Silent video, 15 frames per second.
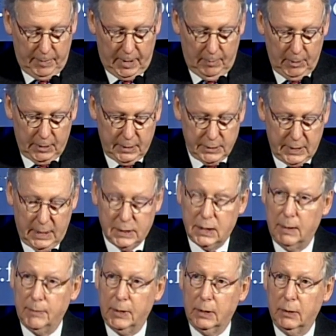And
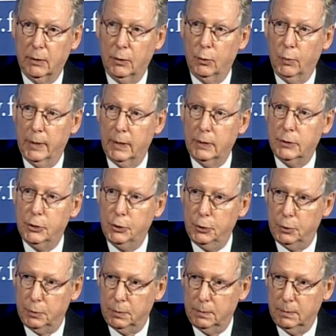Republicans had something to do with
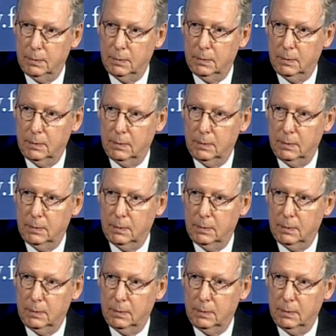it, too.